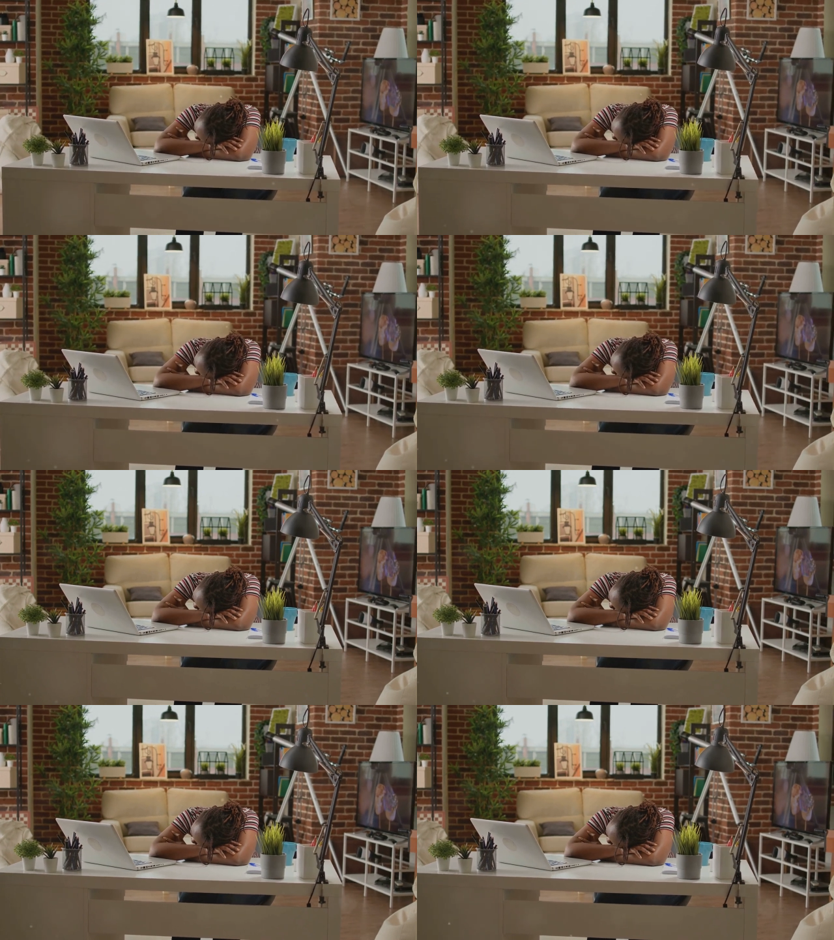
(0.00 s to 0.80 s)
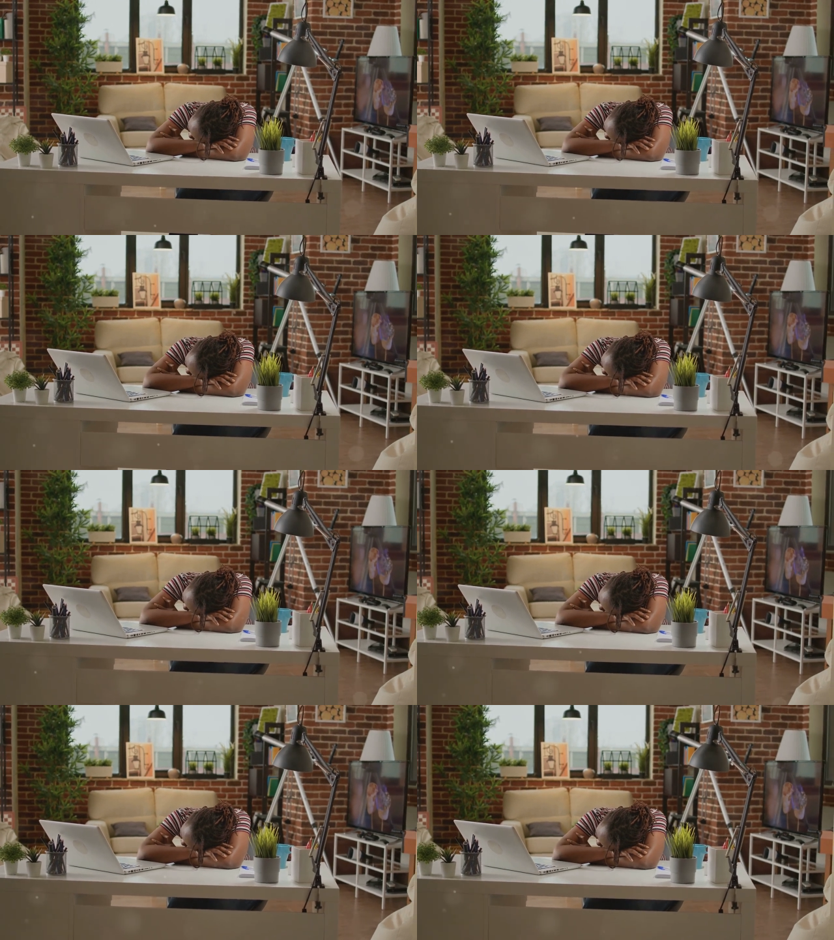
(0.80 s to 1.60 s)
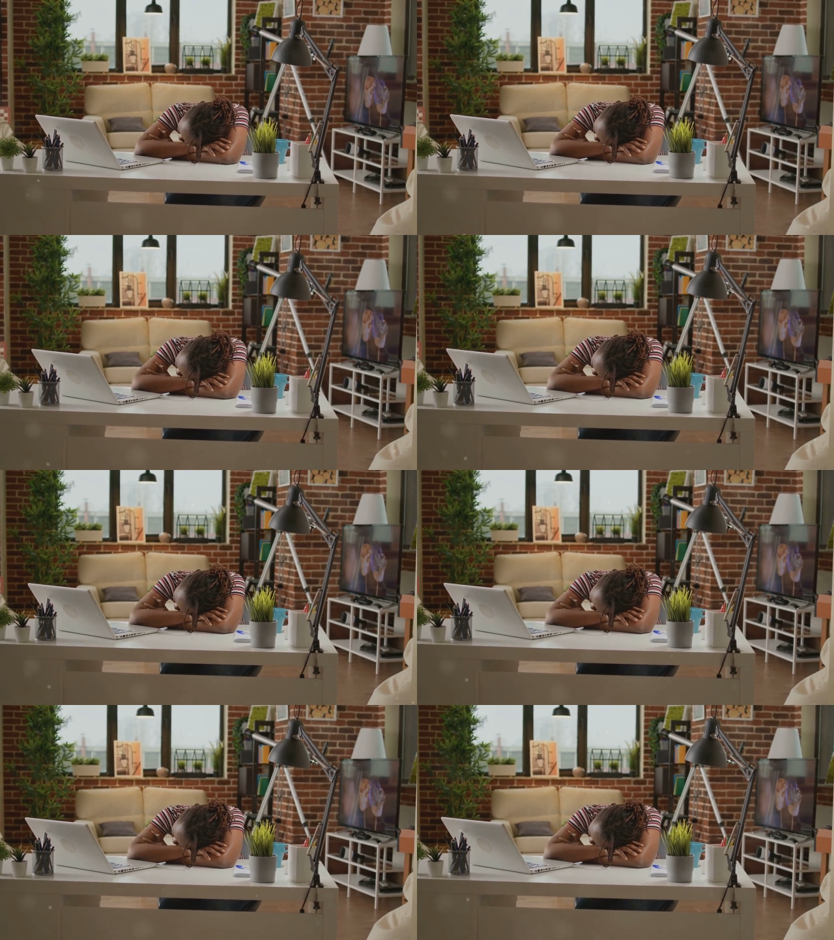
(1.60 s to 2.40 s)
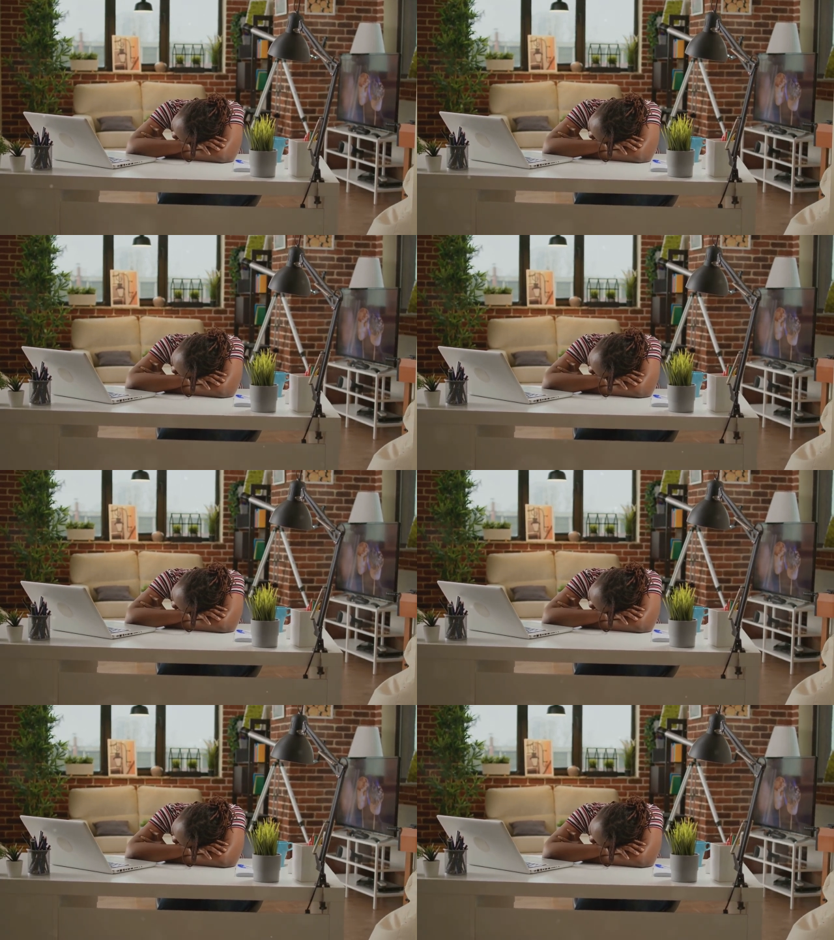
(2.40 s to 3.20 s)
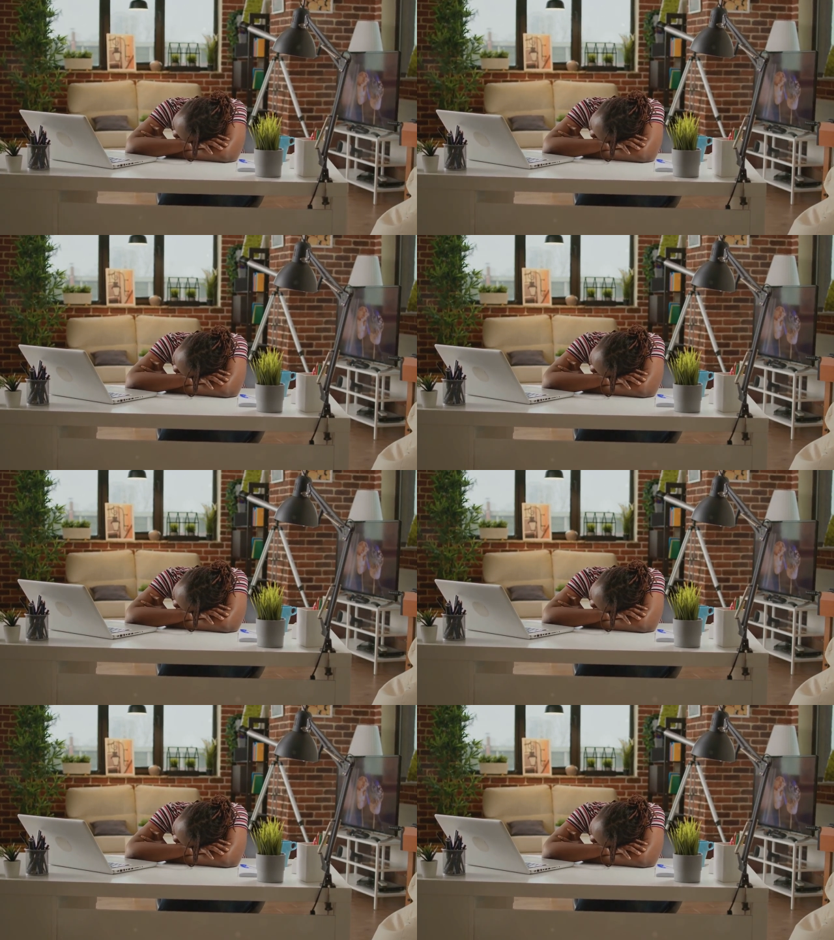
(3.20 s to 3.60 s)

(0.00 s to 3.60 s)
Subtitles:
Nobody's mouth can be seen.